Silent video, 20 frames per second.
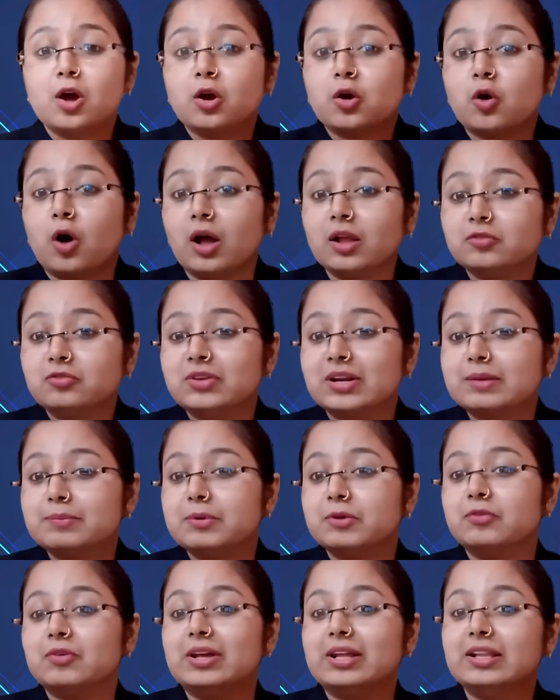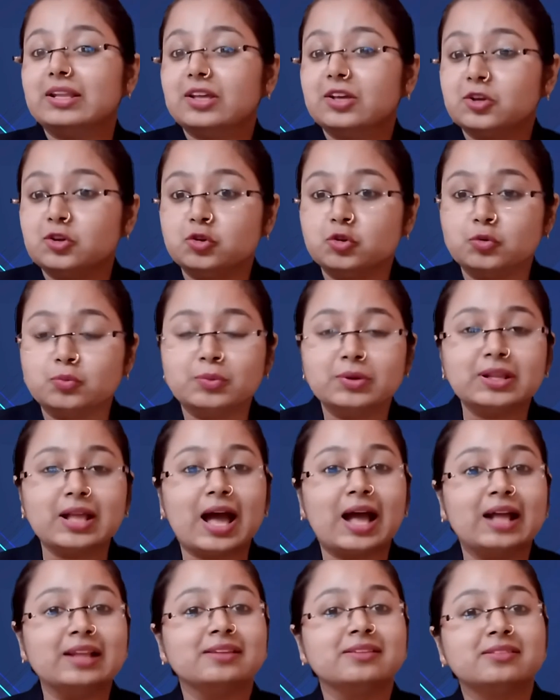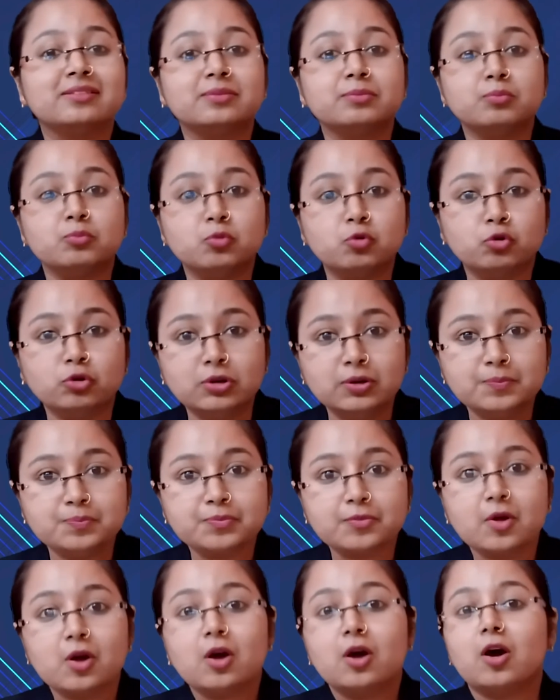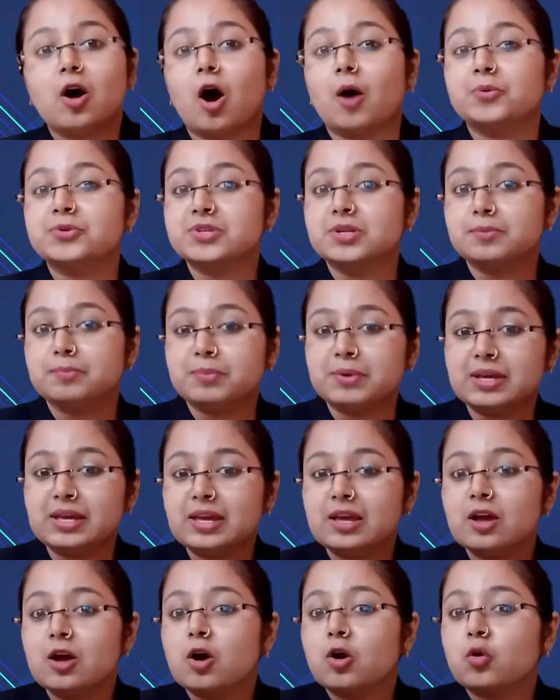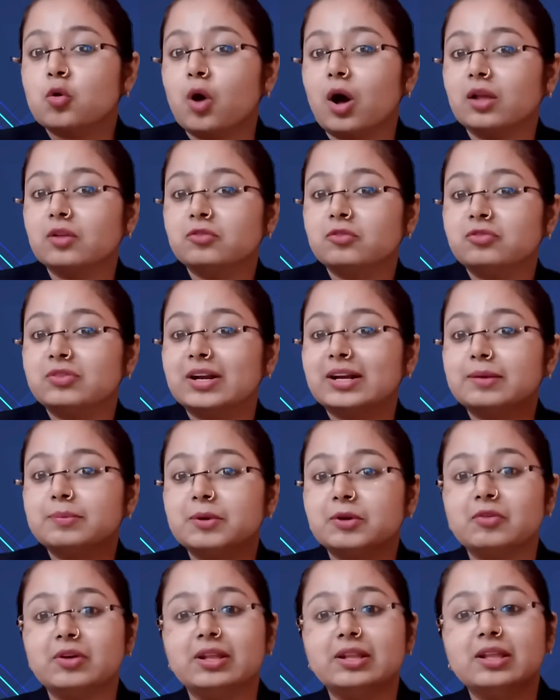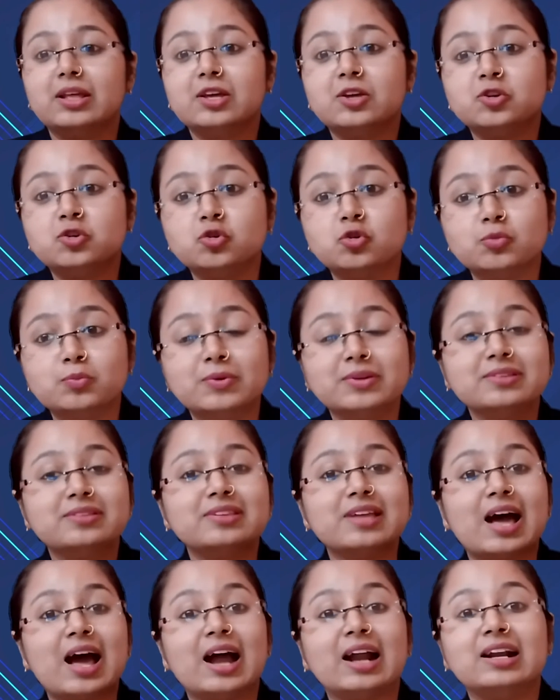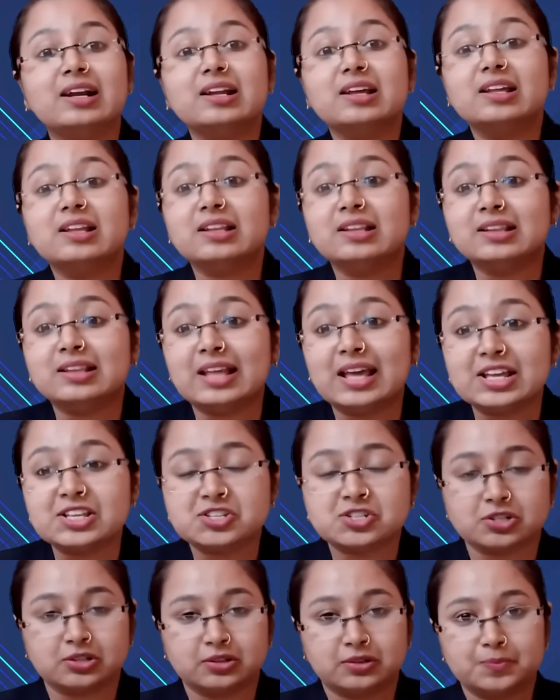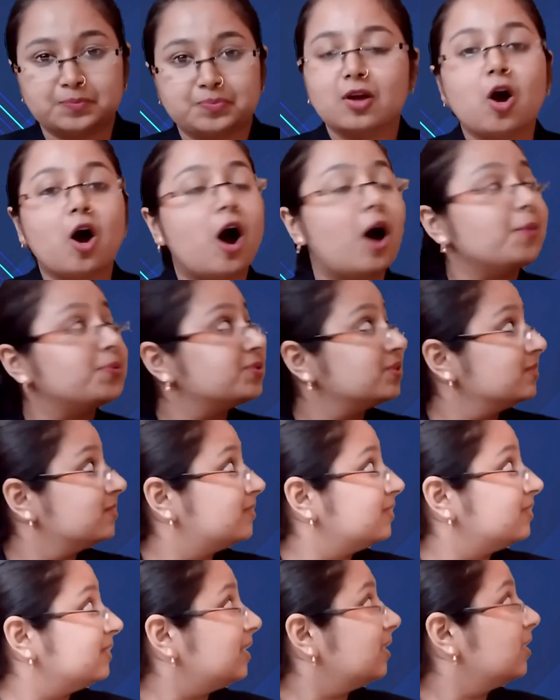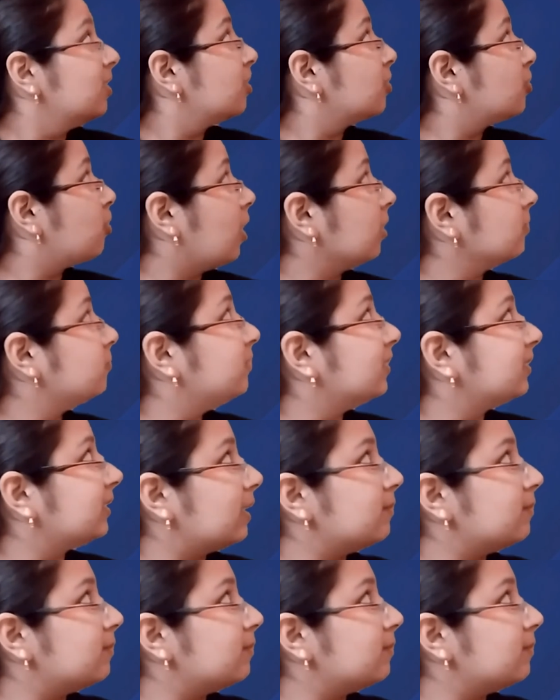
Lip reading: conflict between human and his mood, option B, conflict between humans and nature, option C, conflict